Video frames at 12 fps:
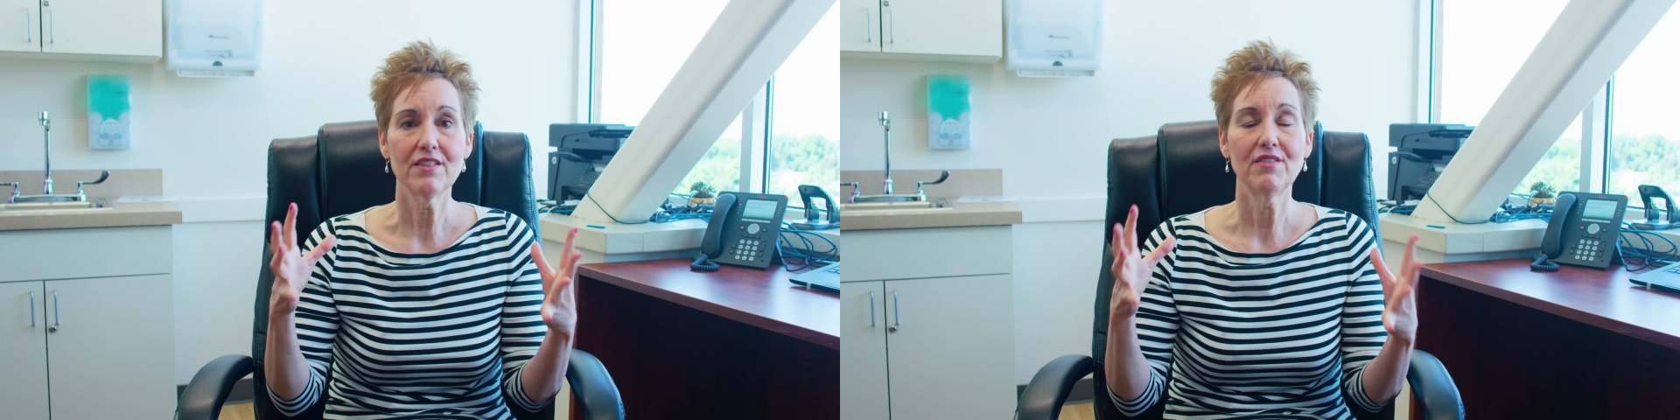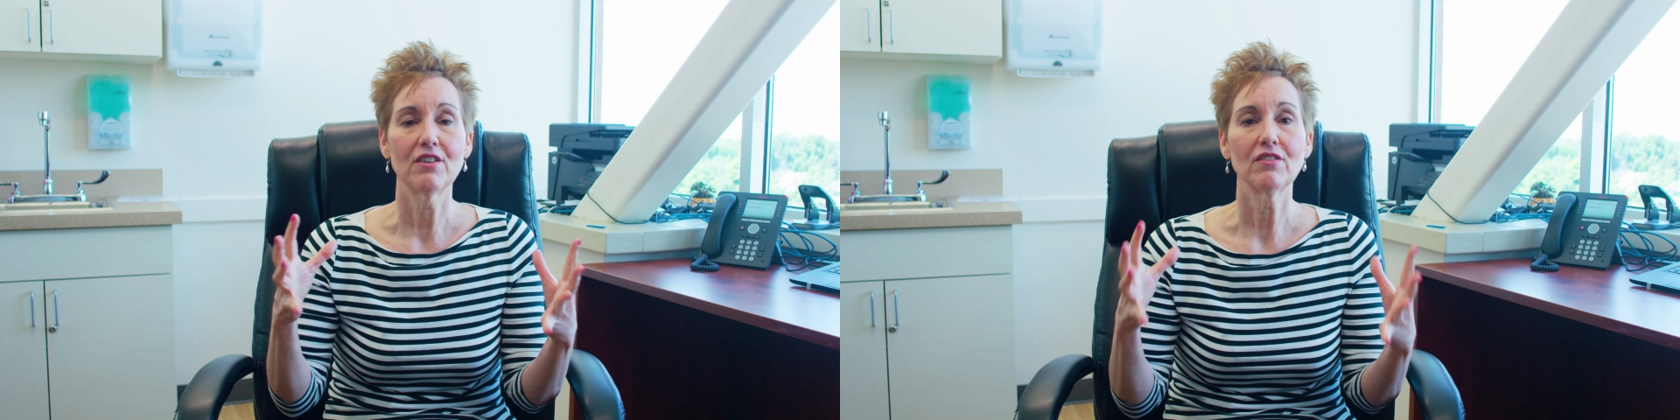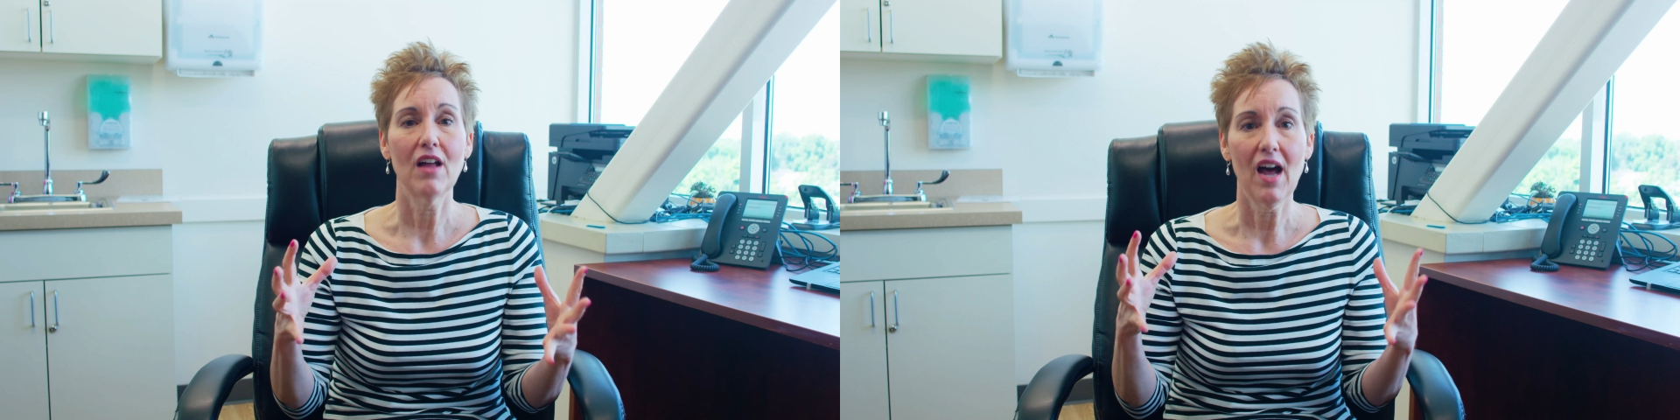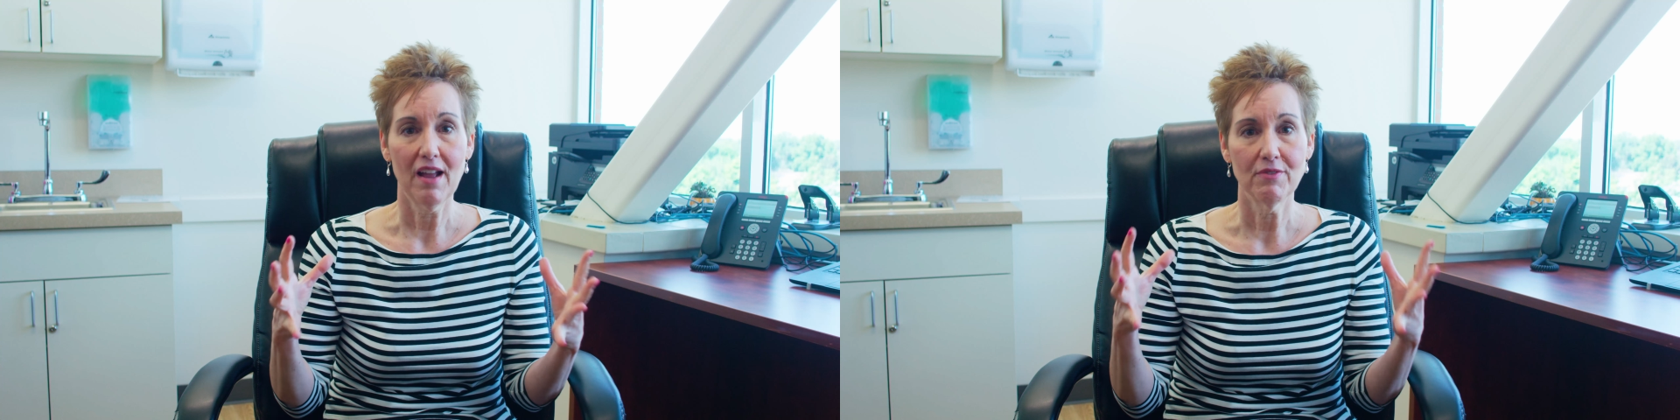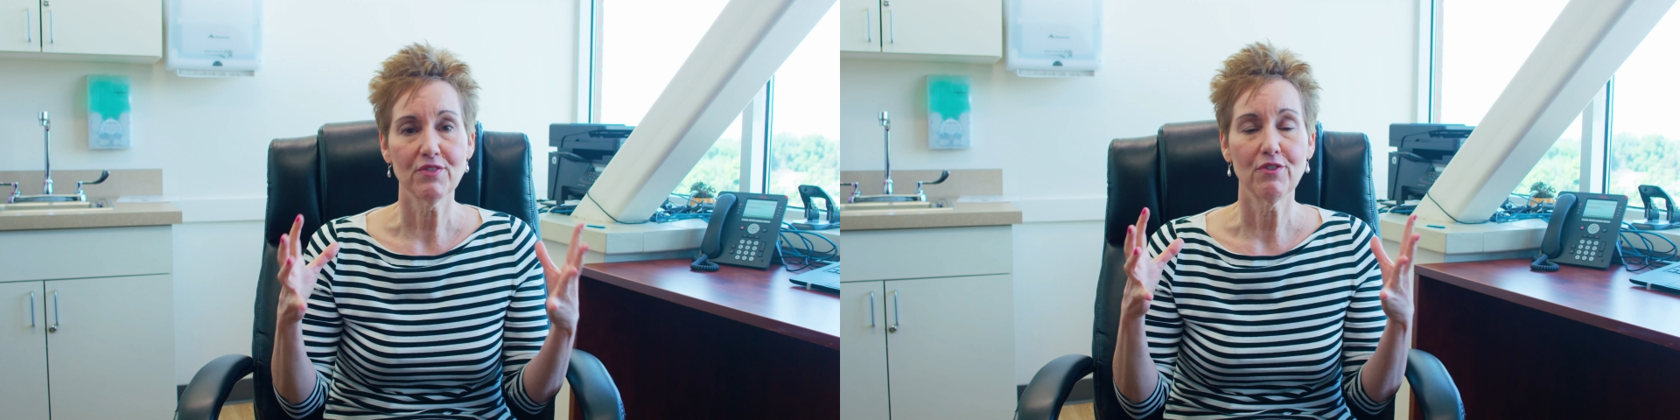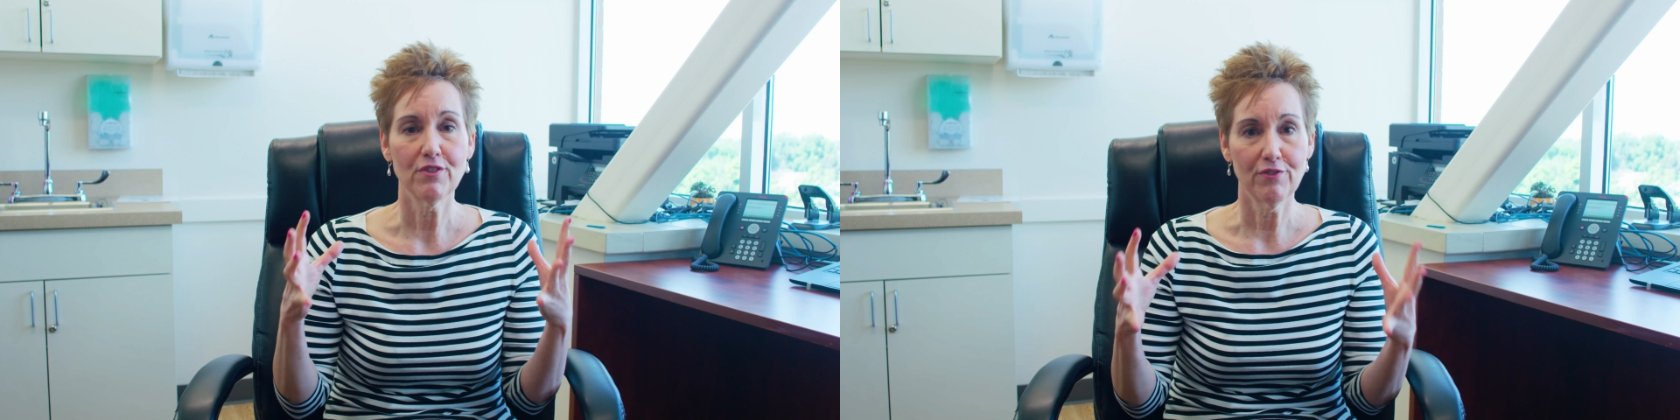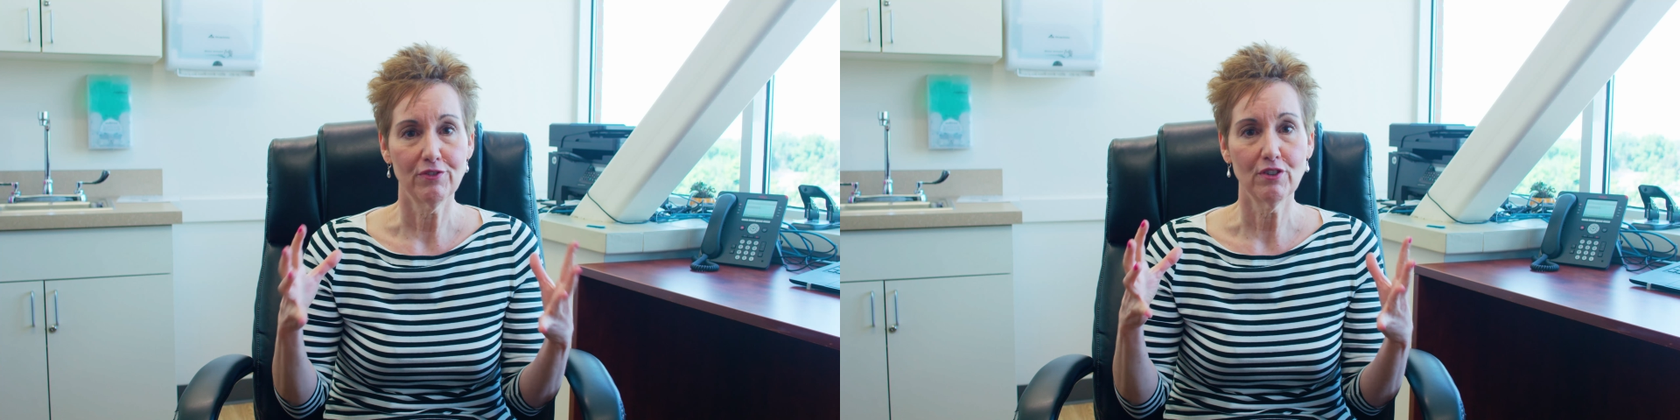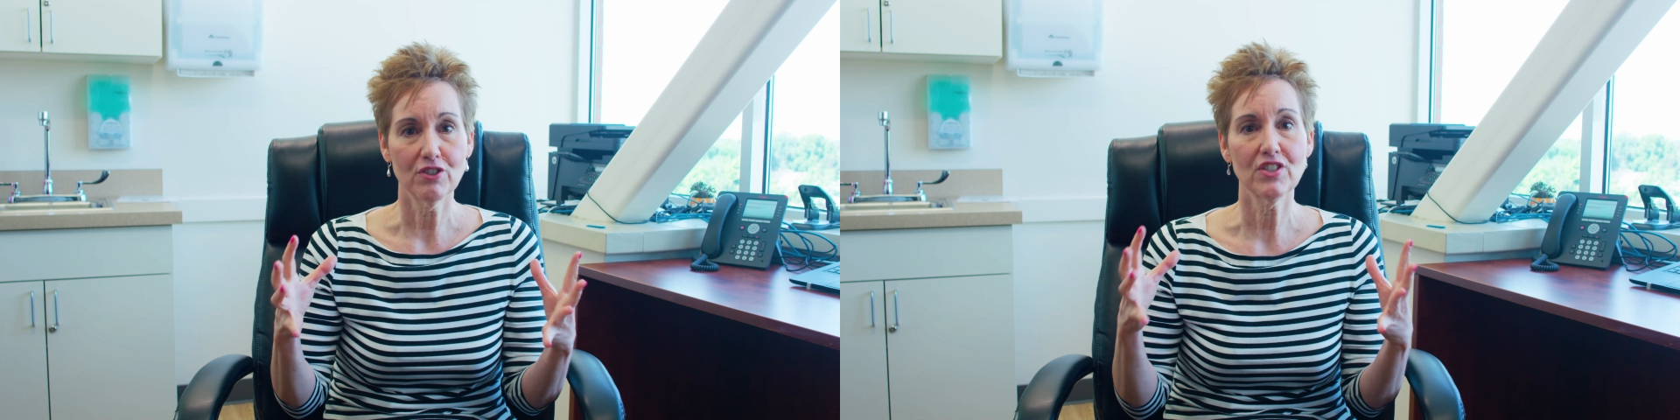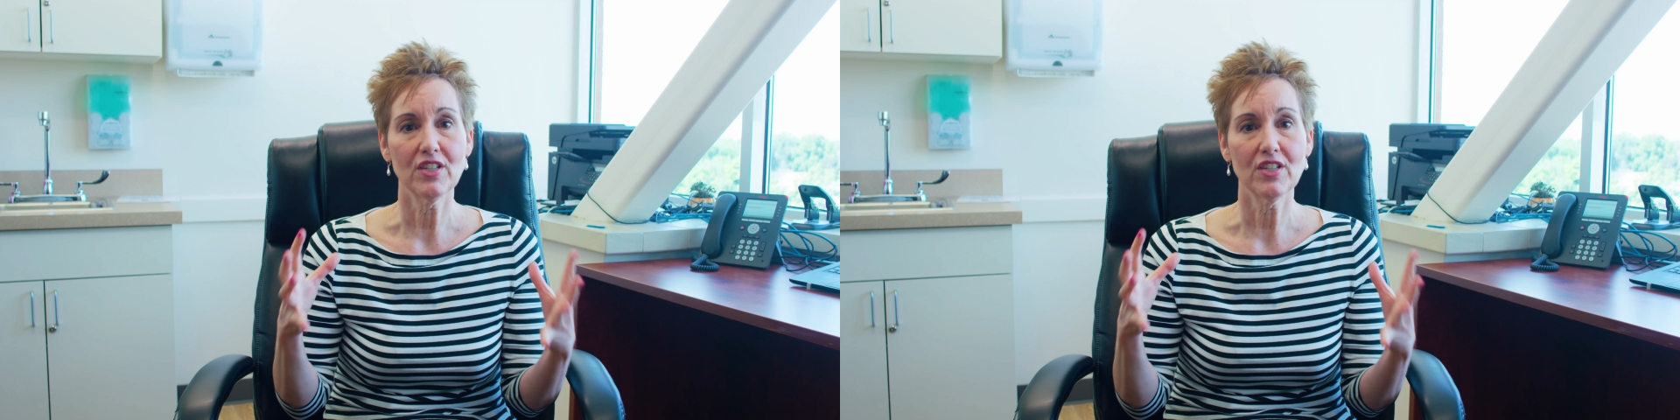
of their lives for the first